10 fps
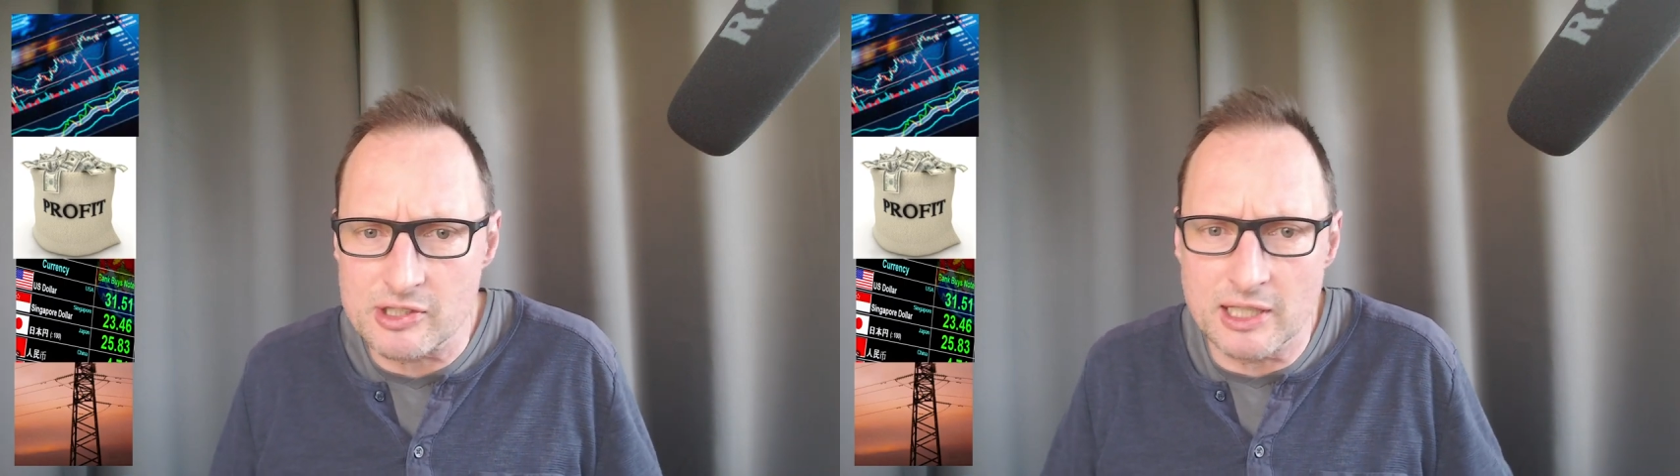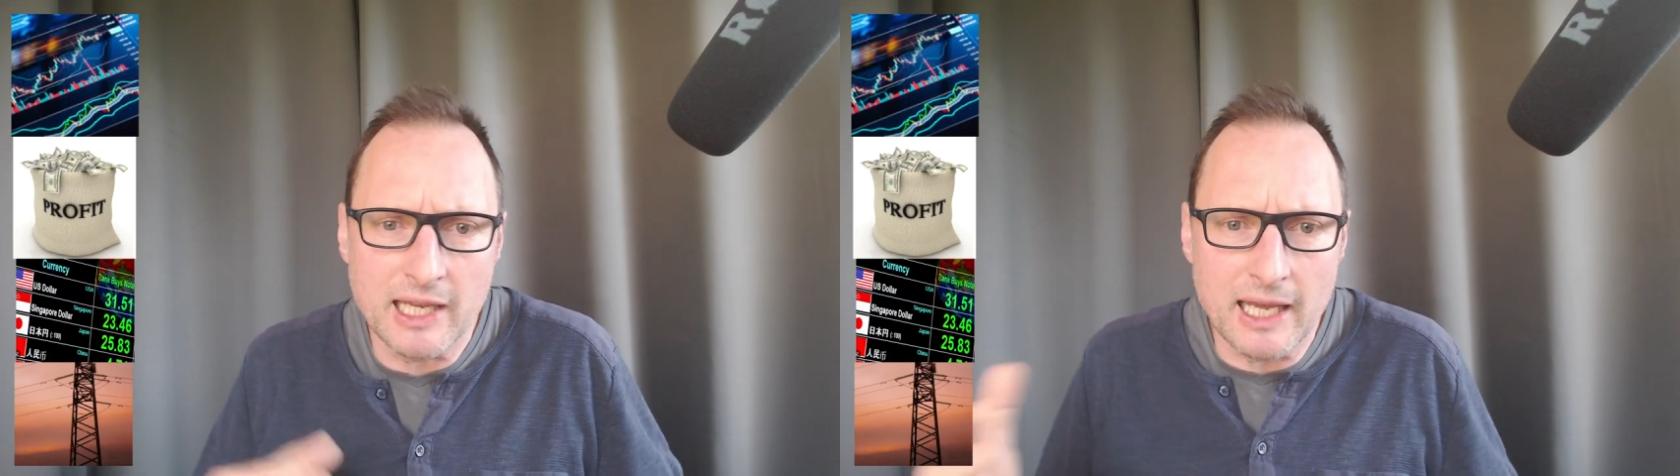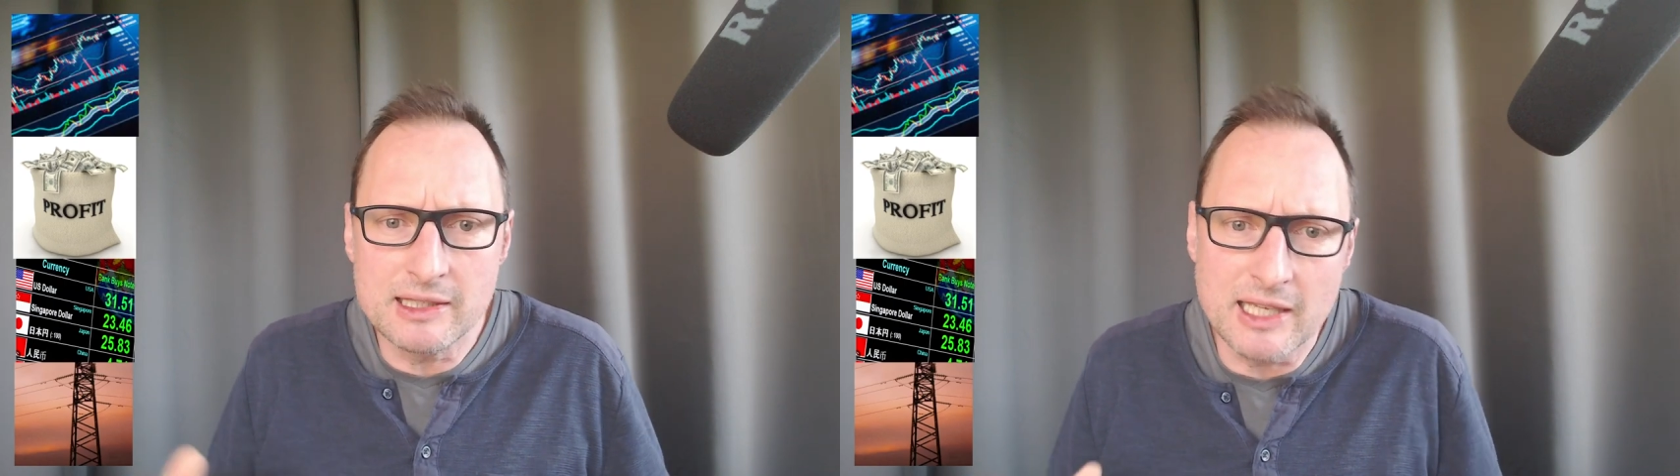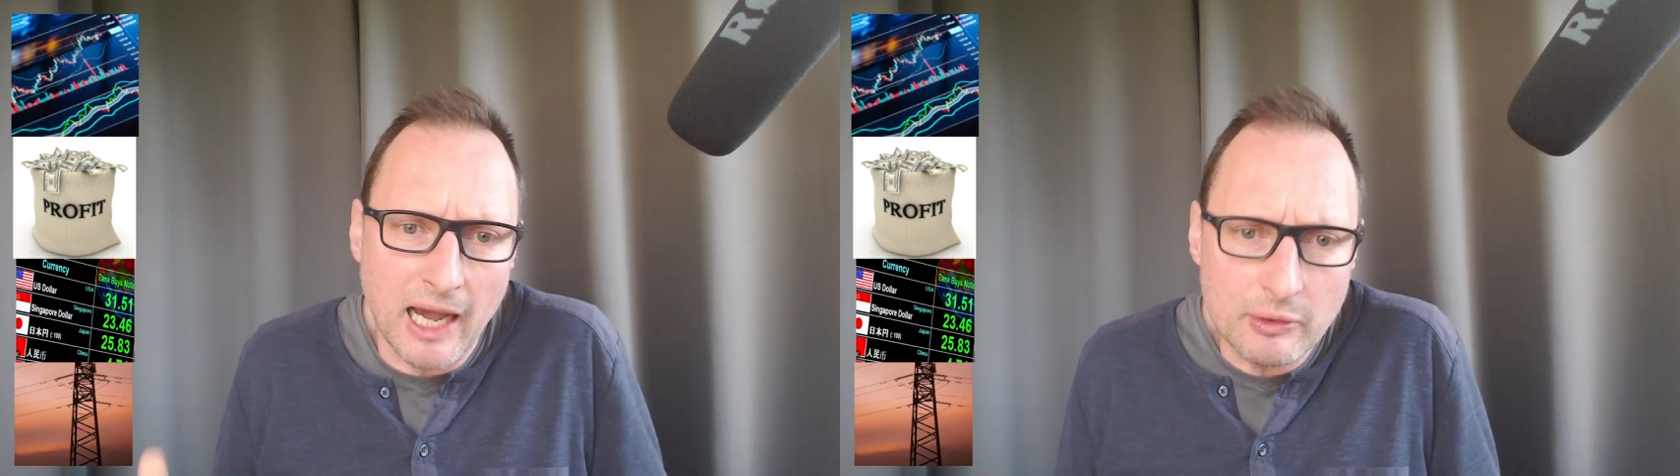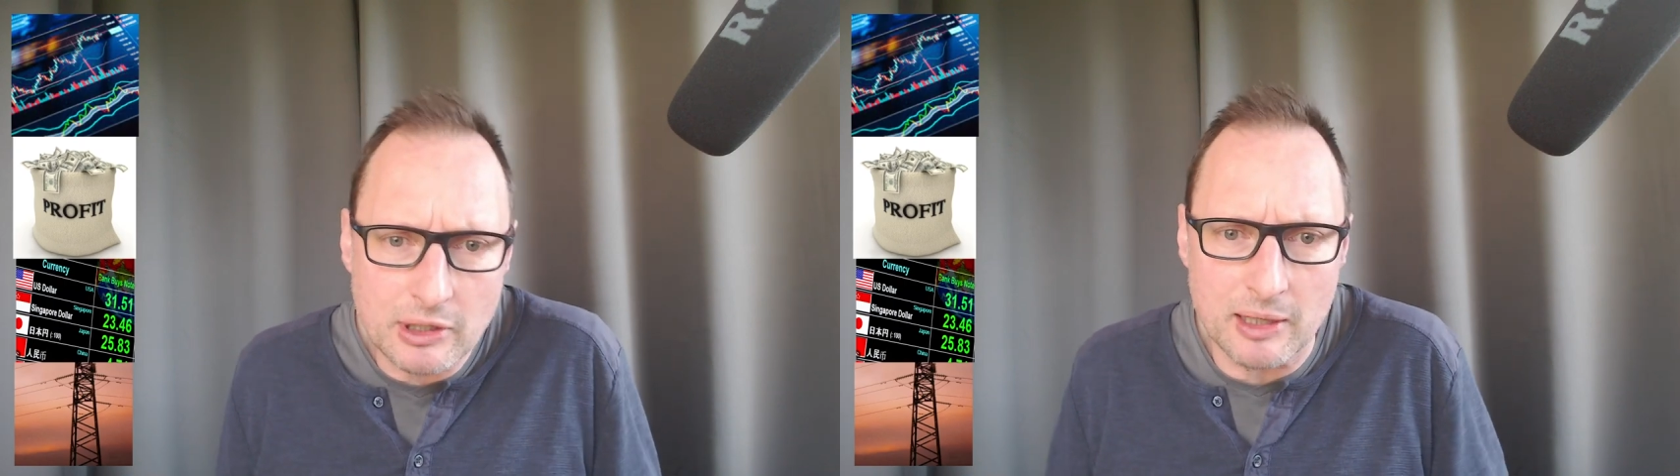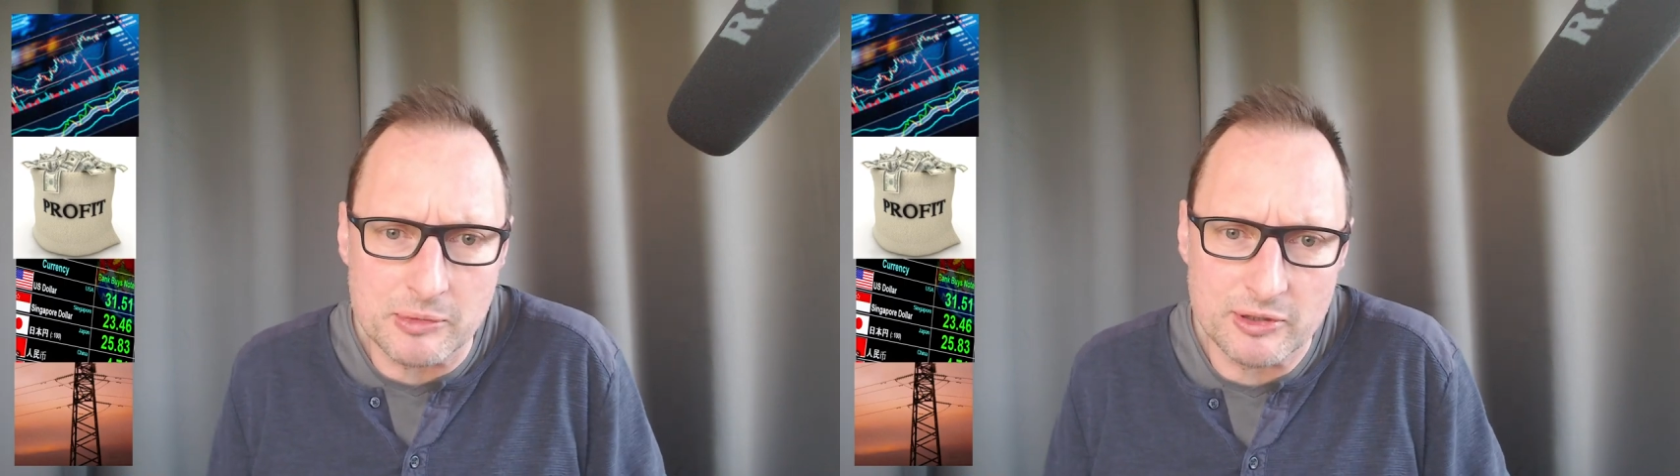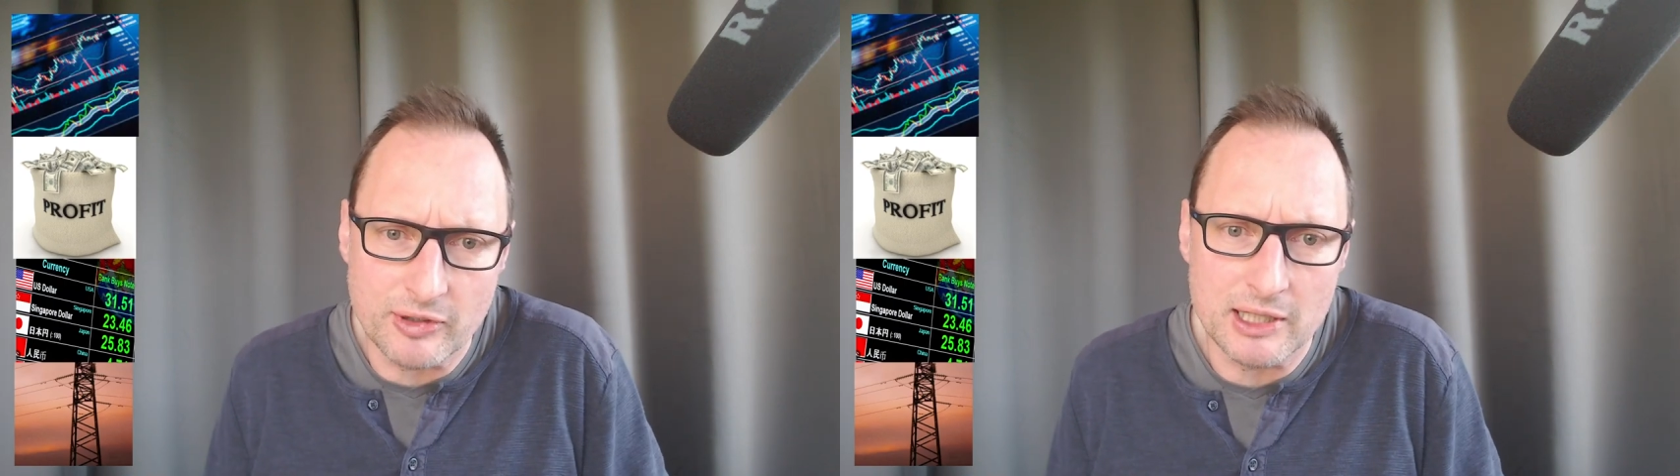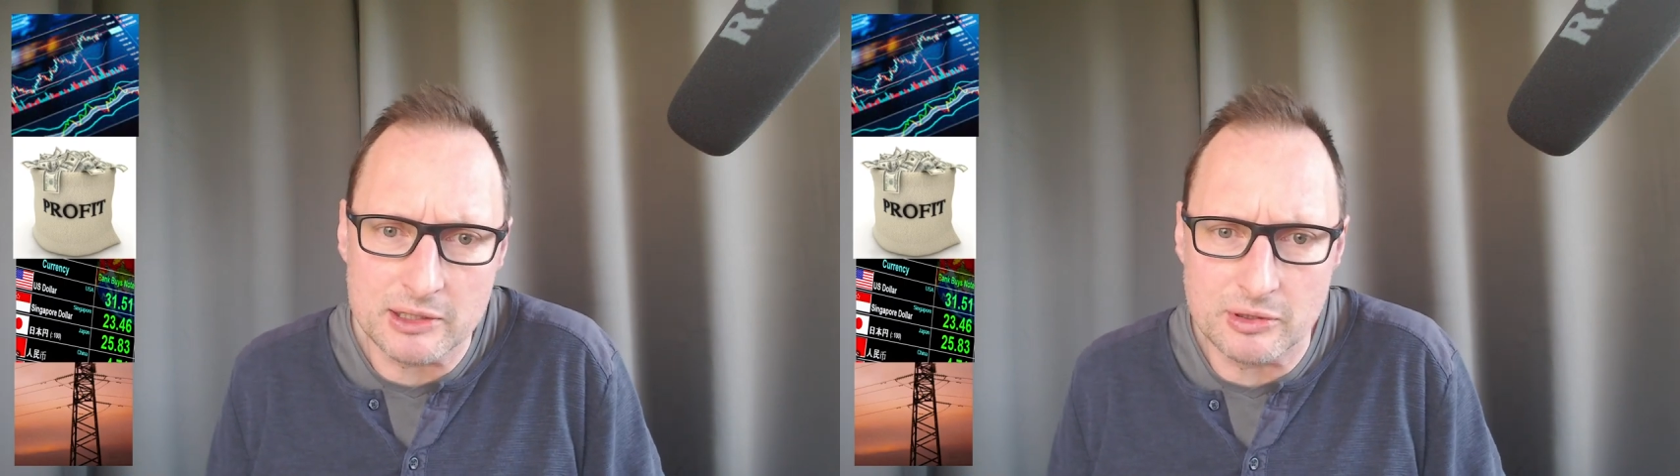And again, the outcomes of
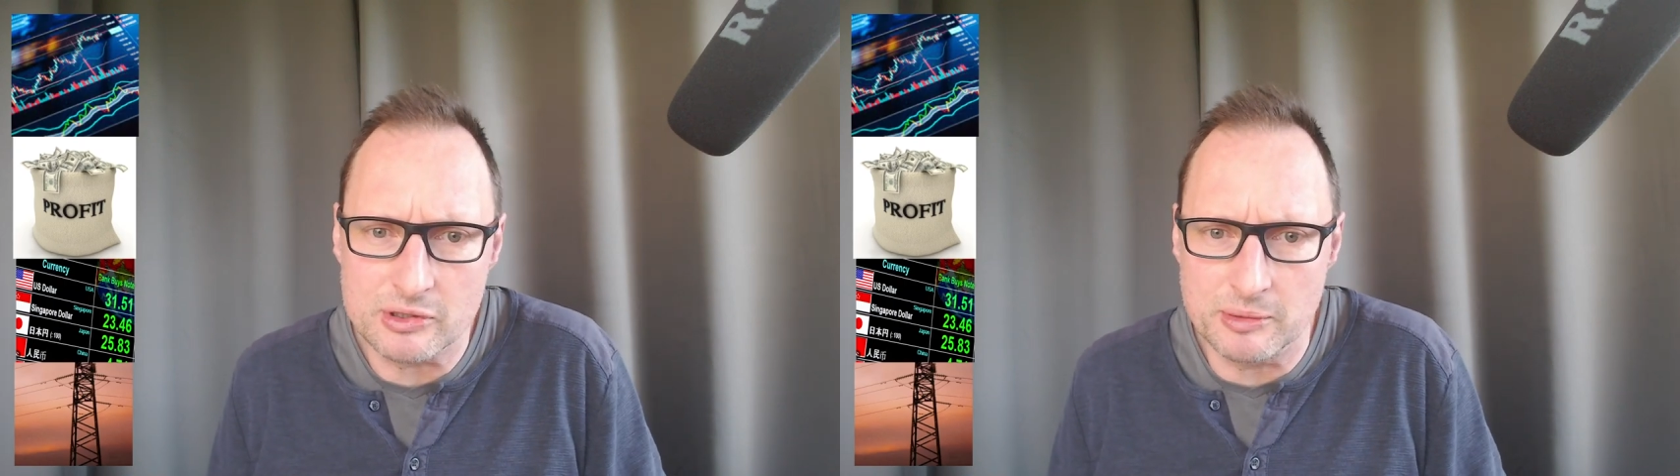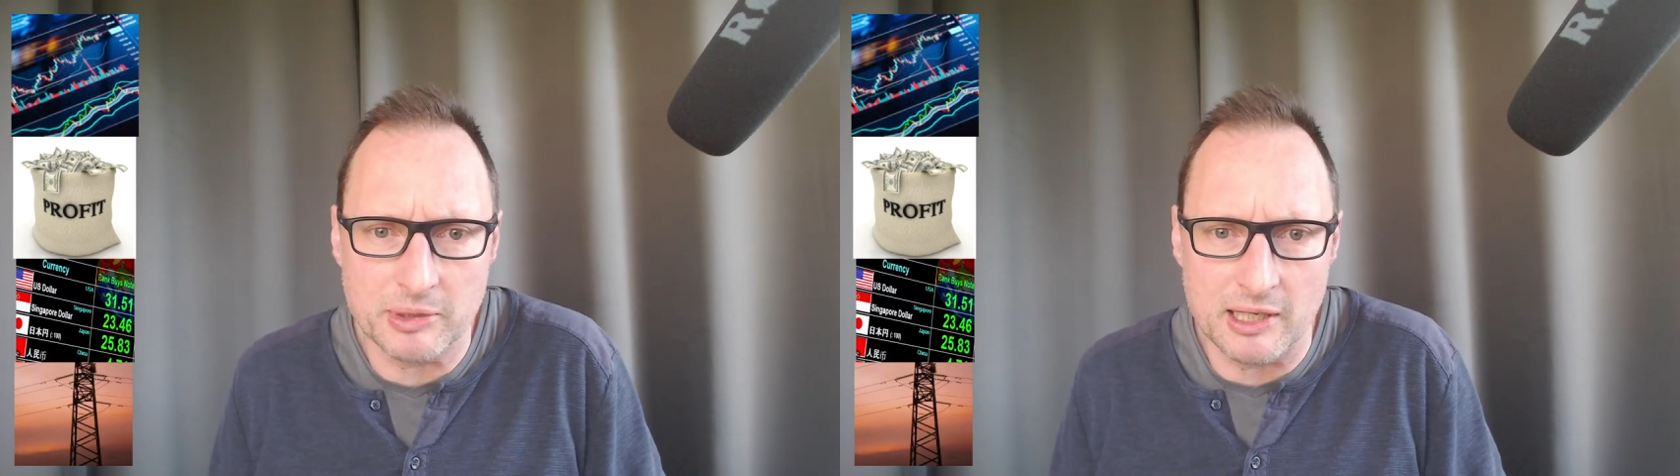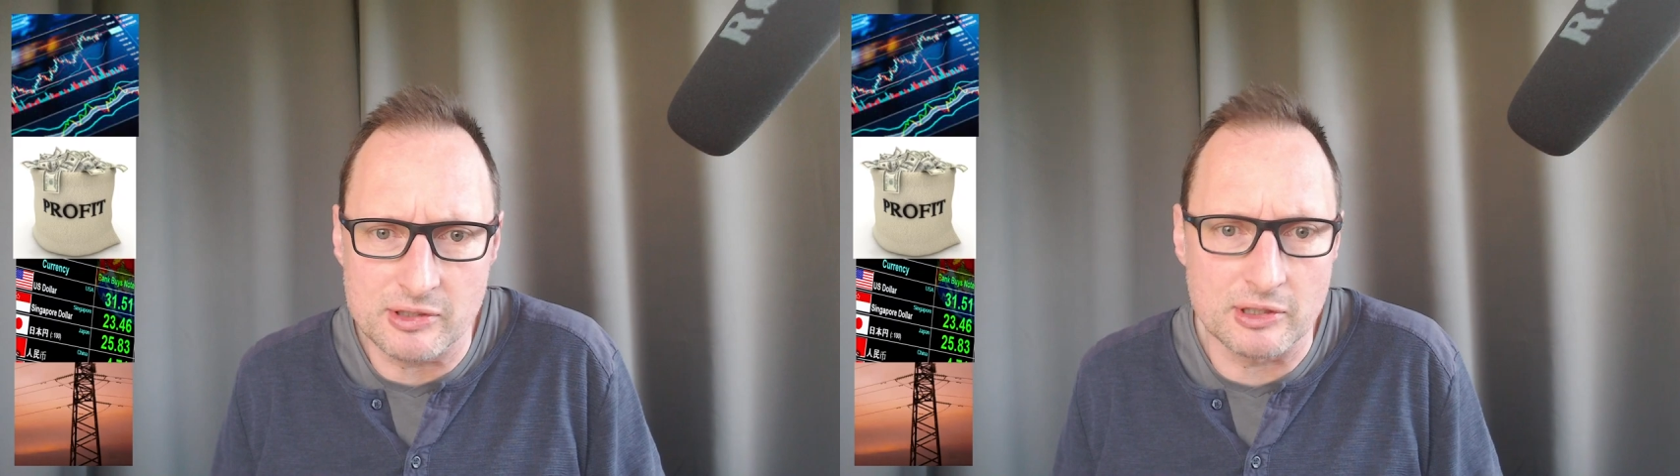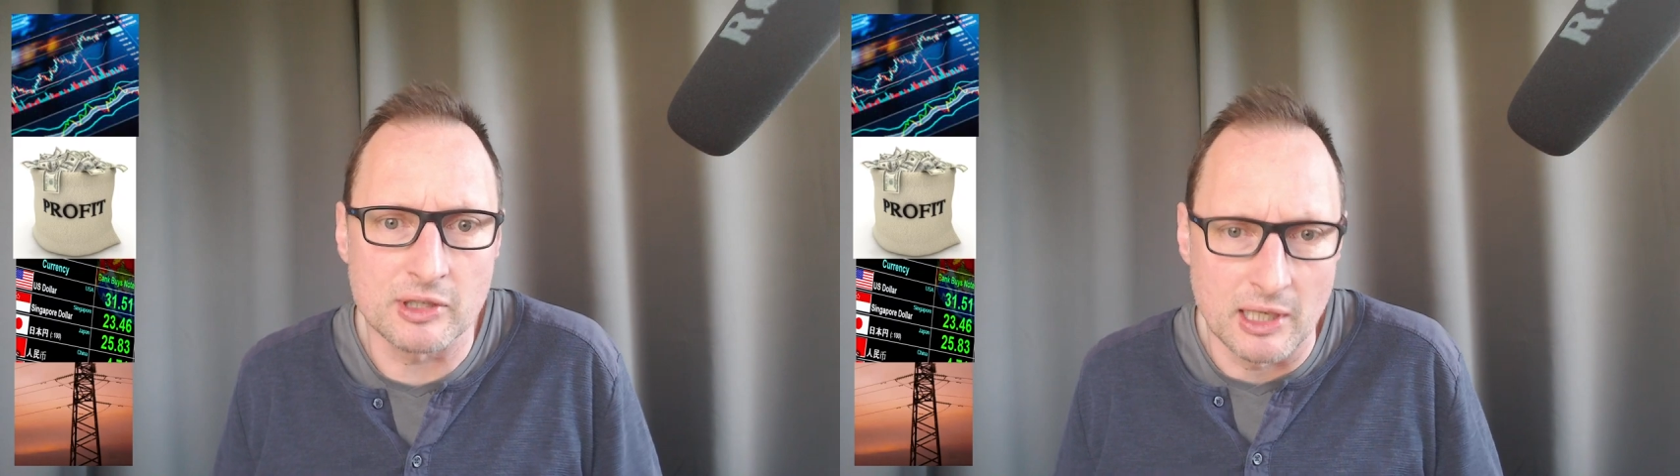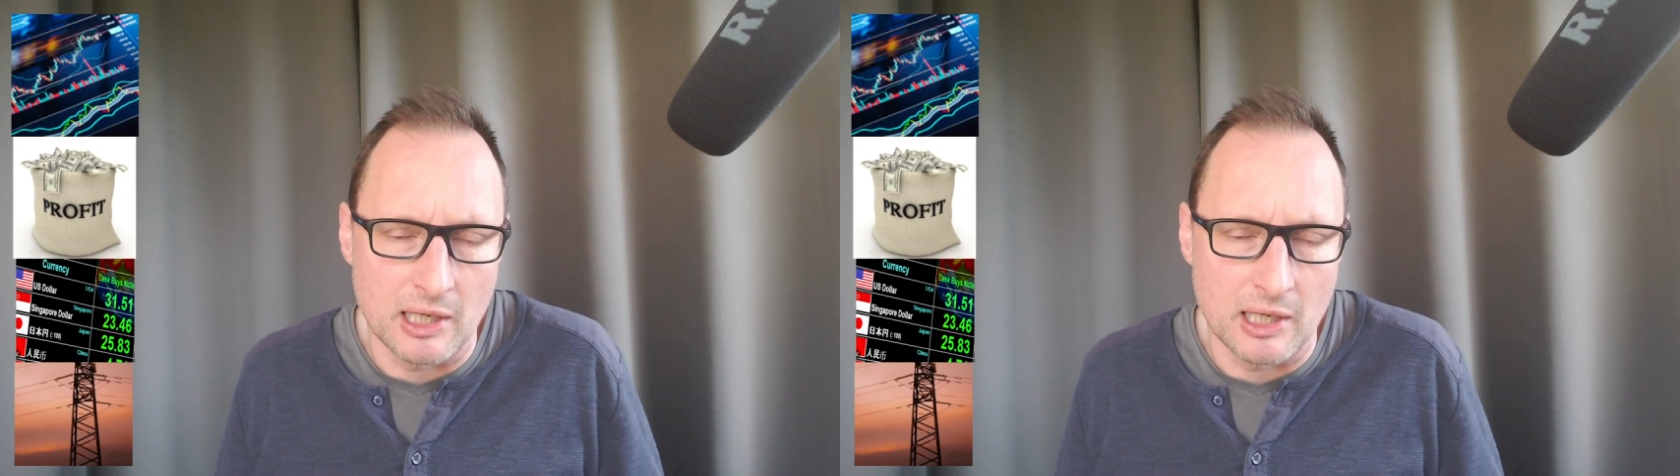electricity prices